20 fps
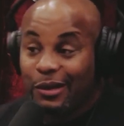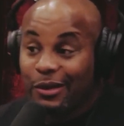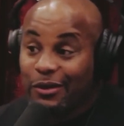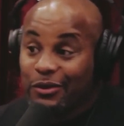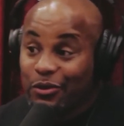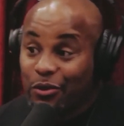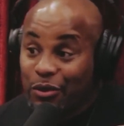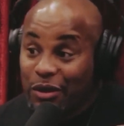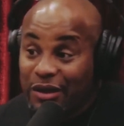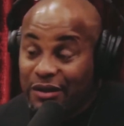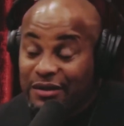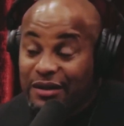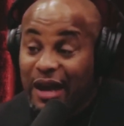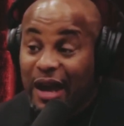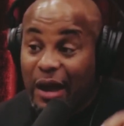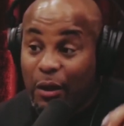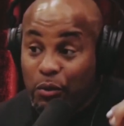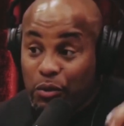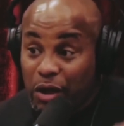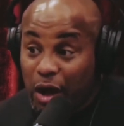So this
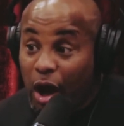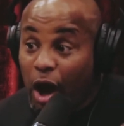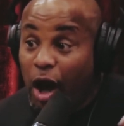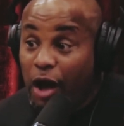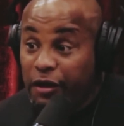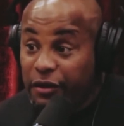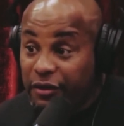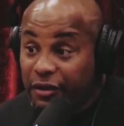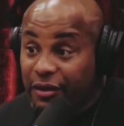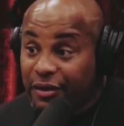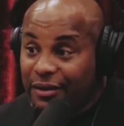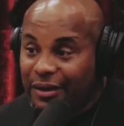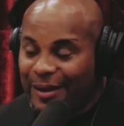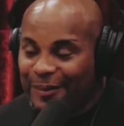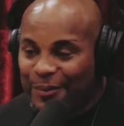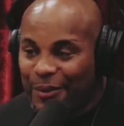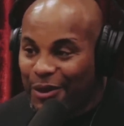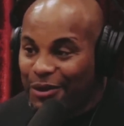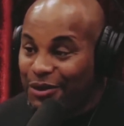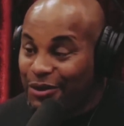guy would hunt they
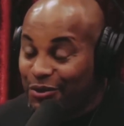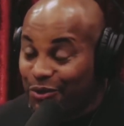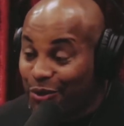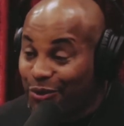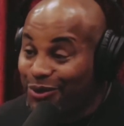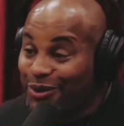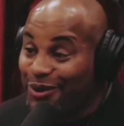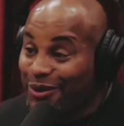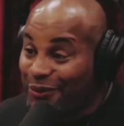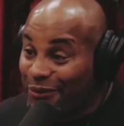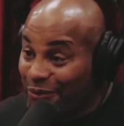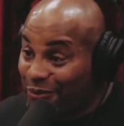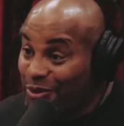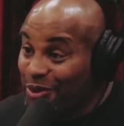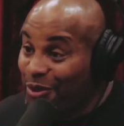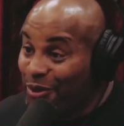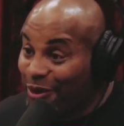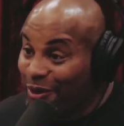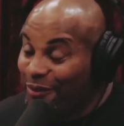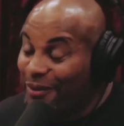brought this old dude from
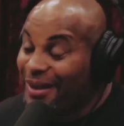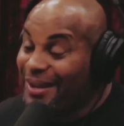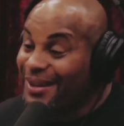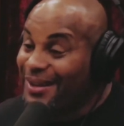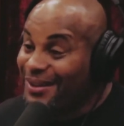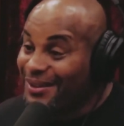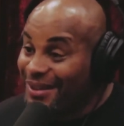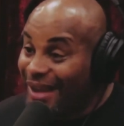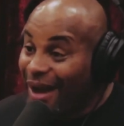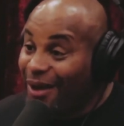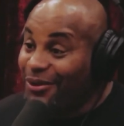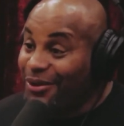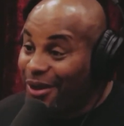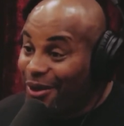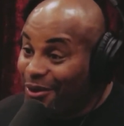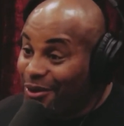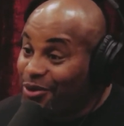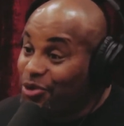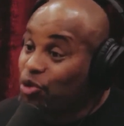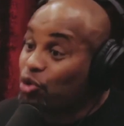Europe down
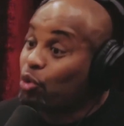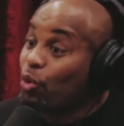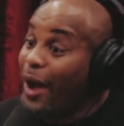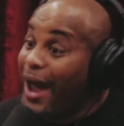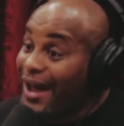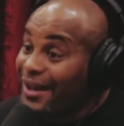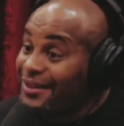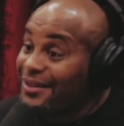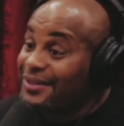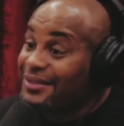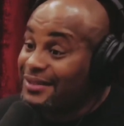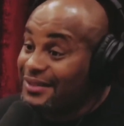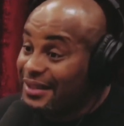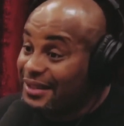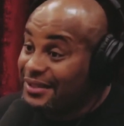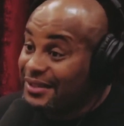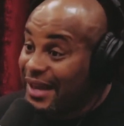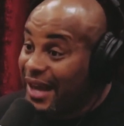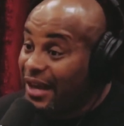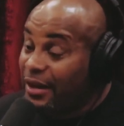there to track this
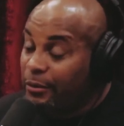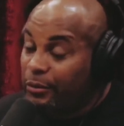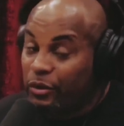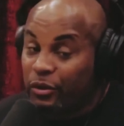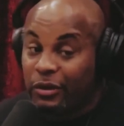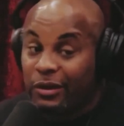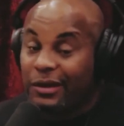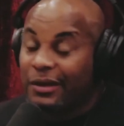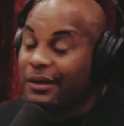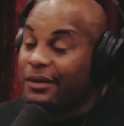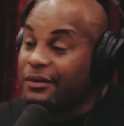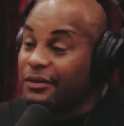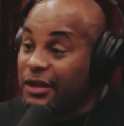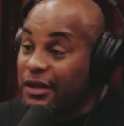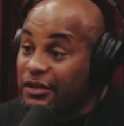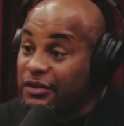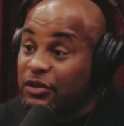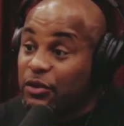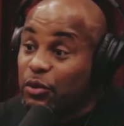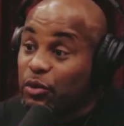this animal.
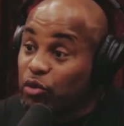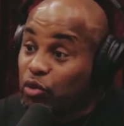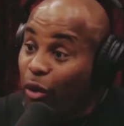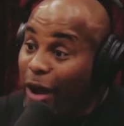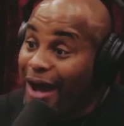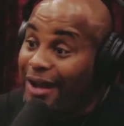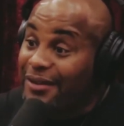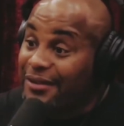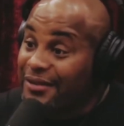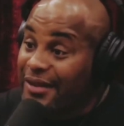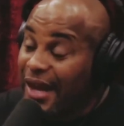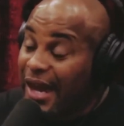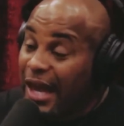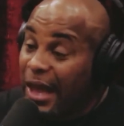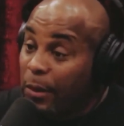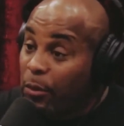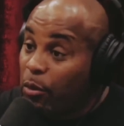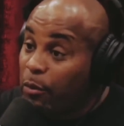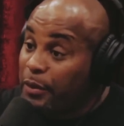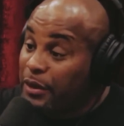This dude tracked this
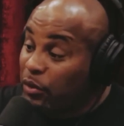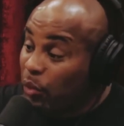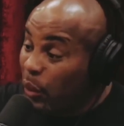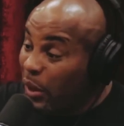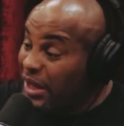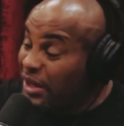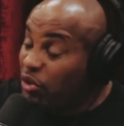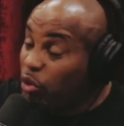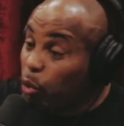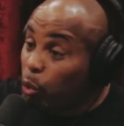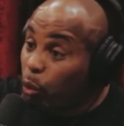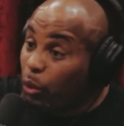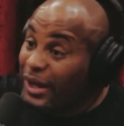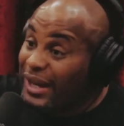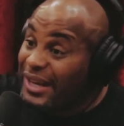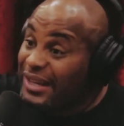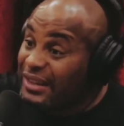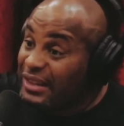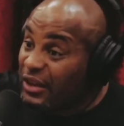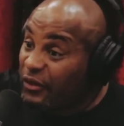animal between
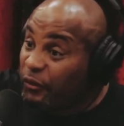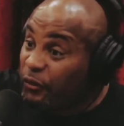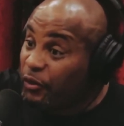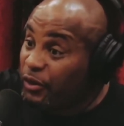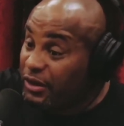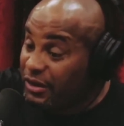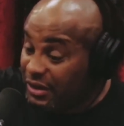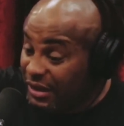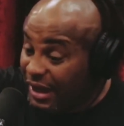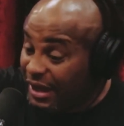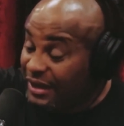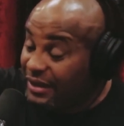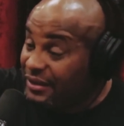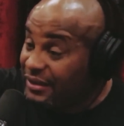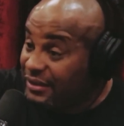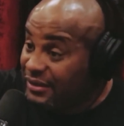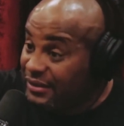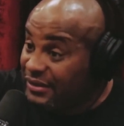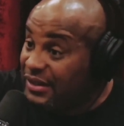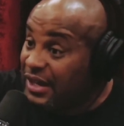three different like
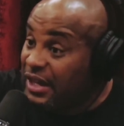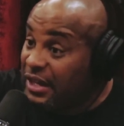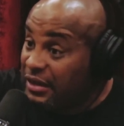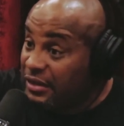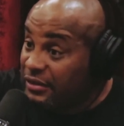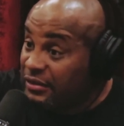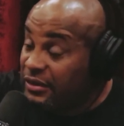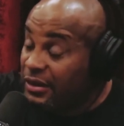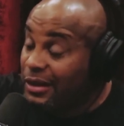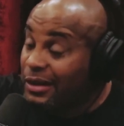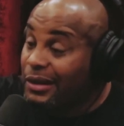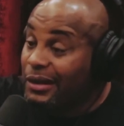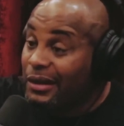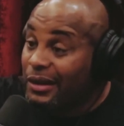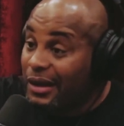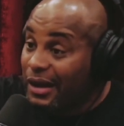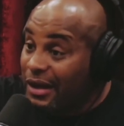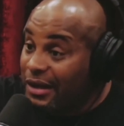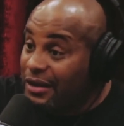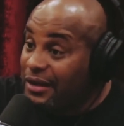cities
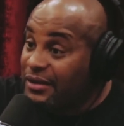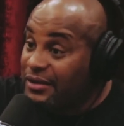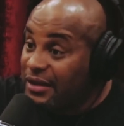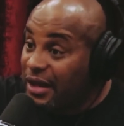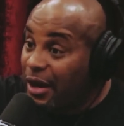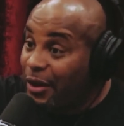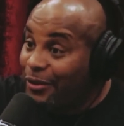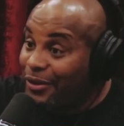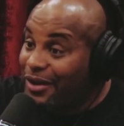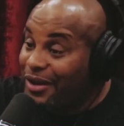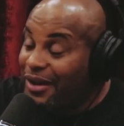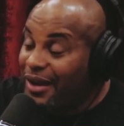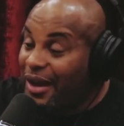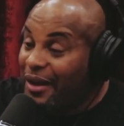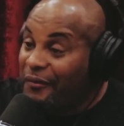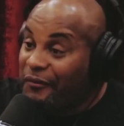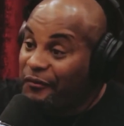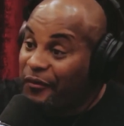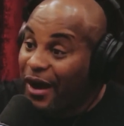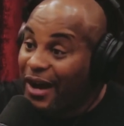in this area
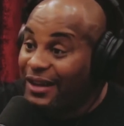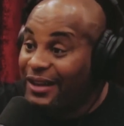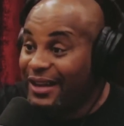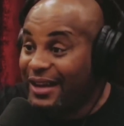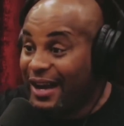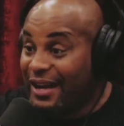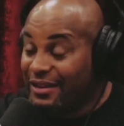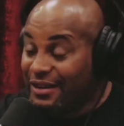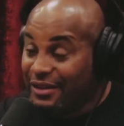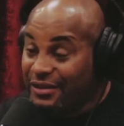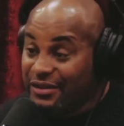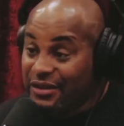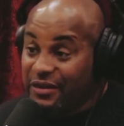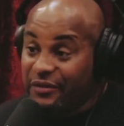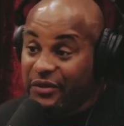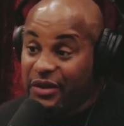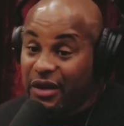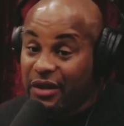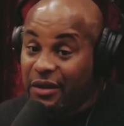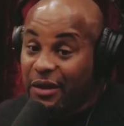and finally got that son
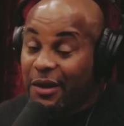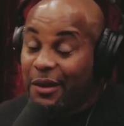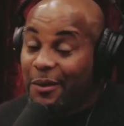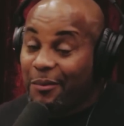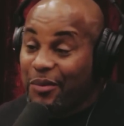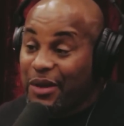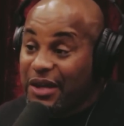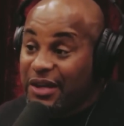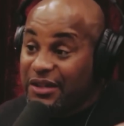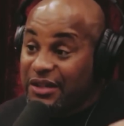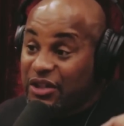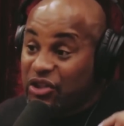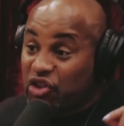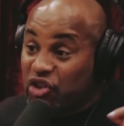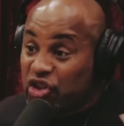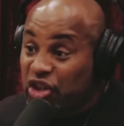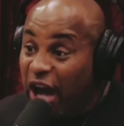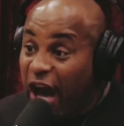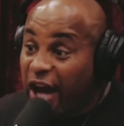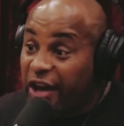of a gun because he
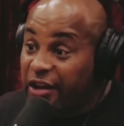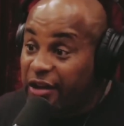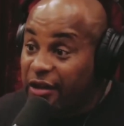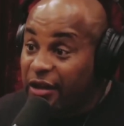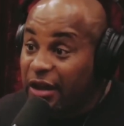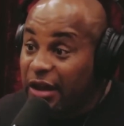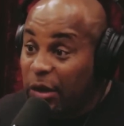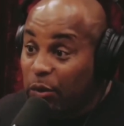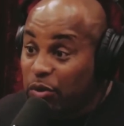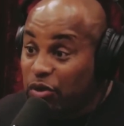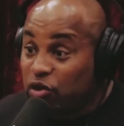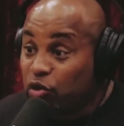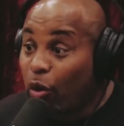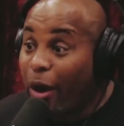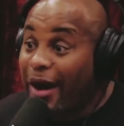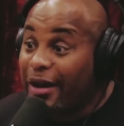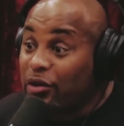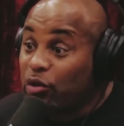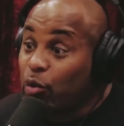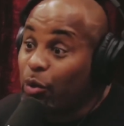shot it and it was
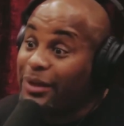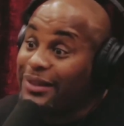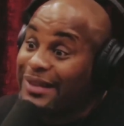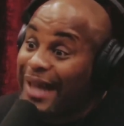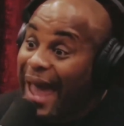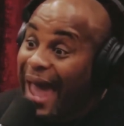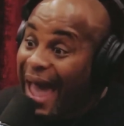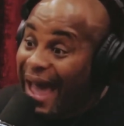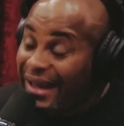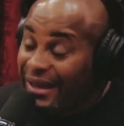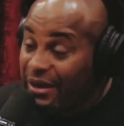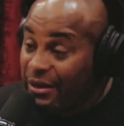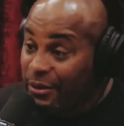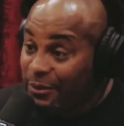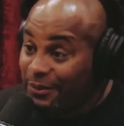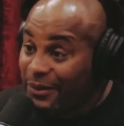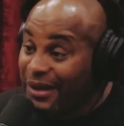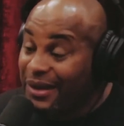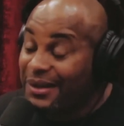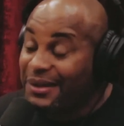trying to attack
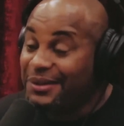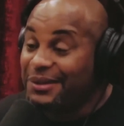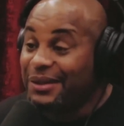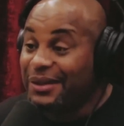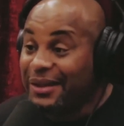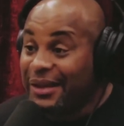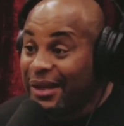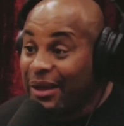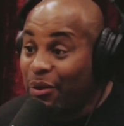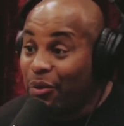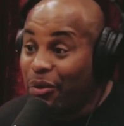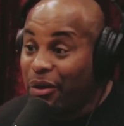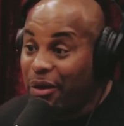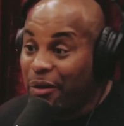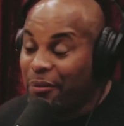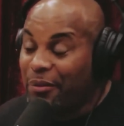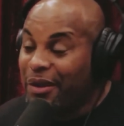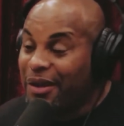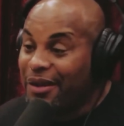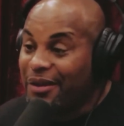him to kill
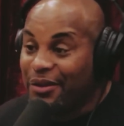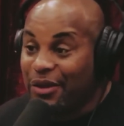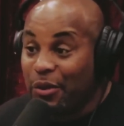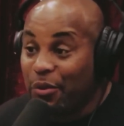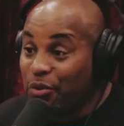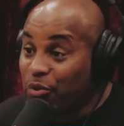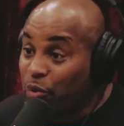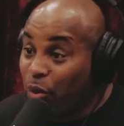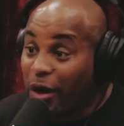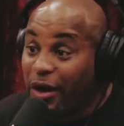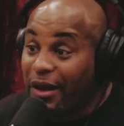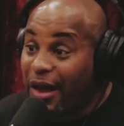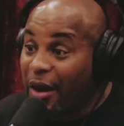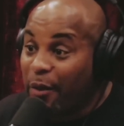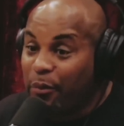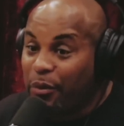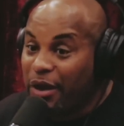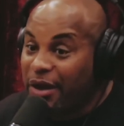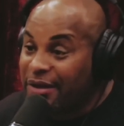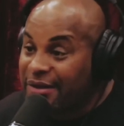him. He was running out
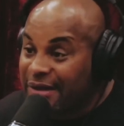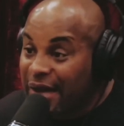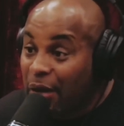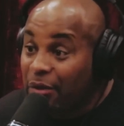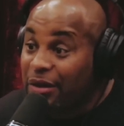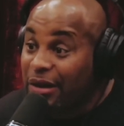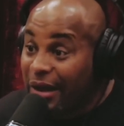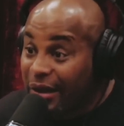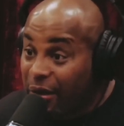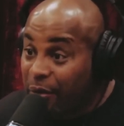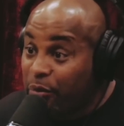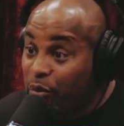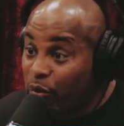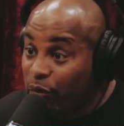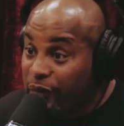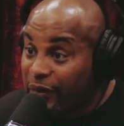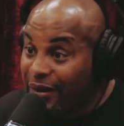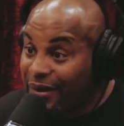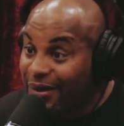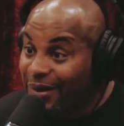of bullets. It sounded like a
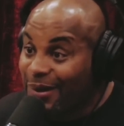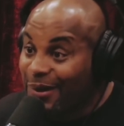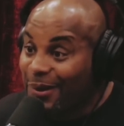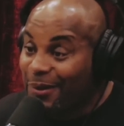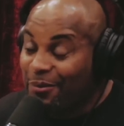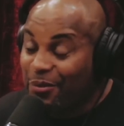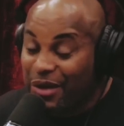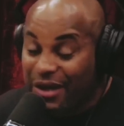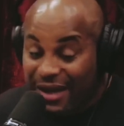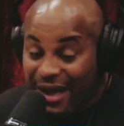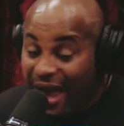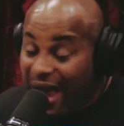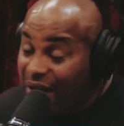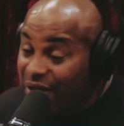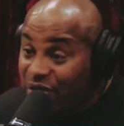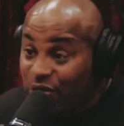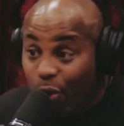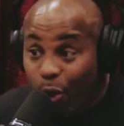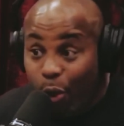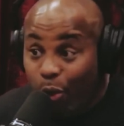movie, but it had
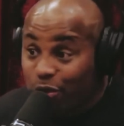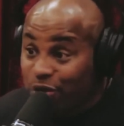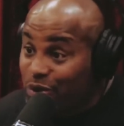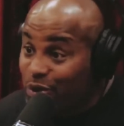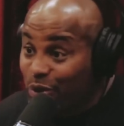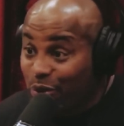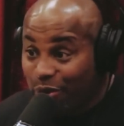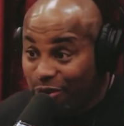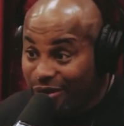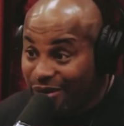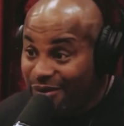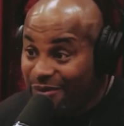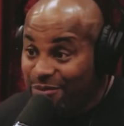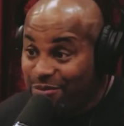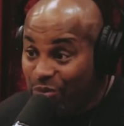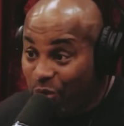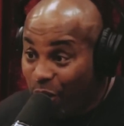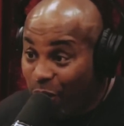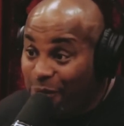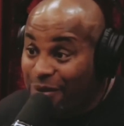his whole story.
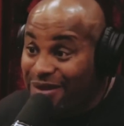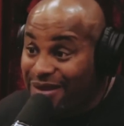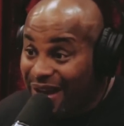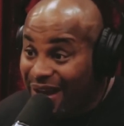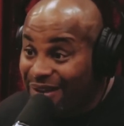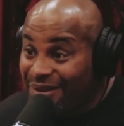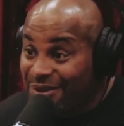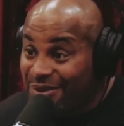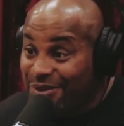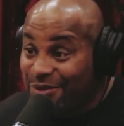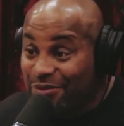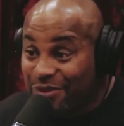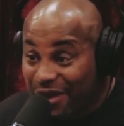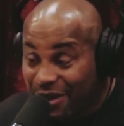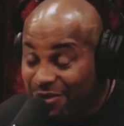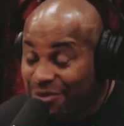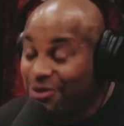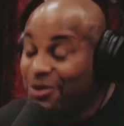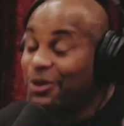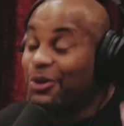Morbid knowledge, I'm
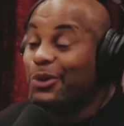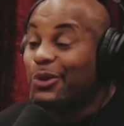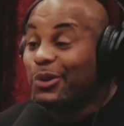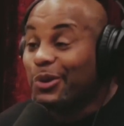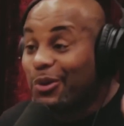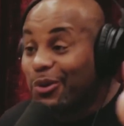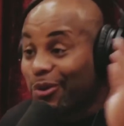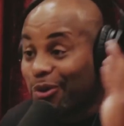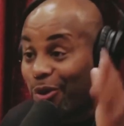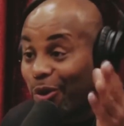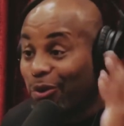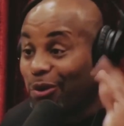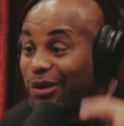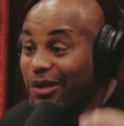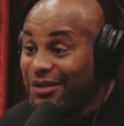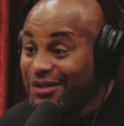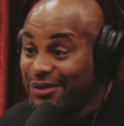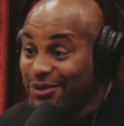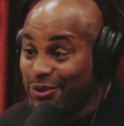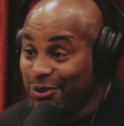telling you. Whoa. Go
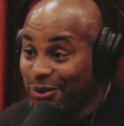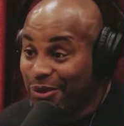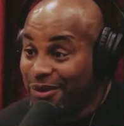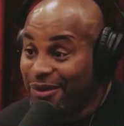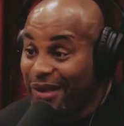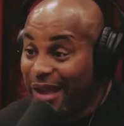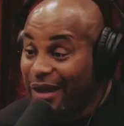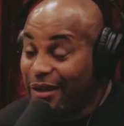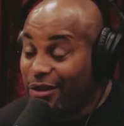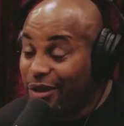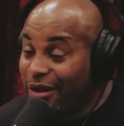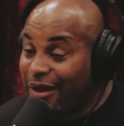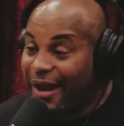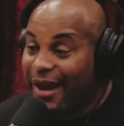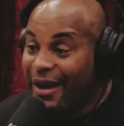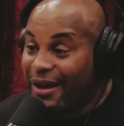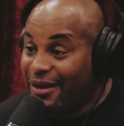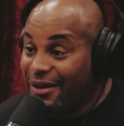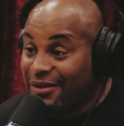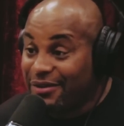listen to it. Like look
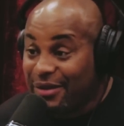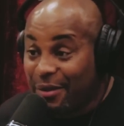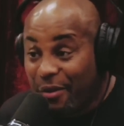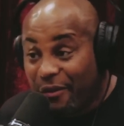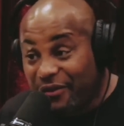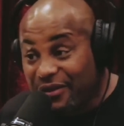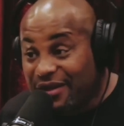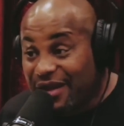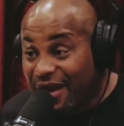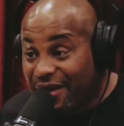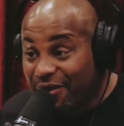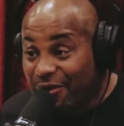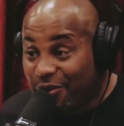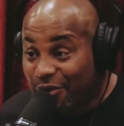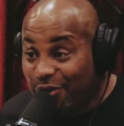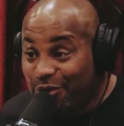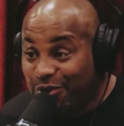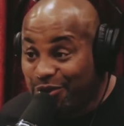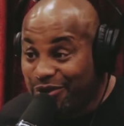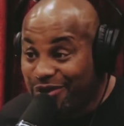at it. Some of it's kind of
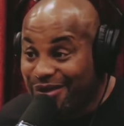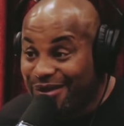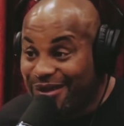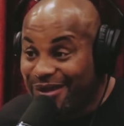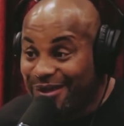gross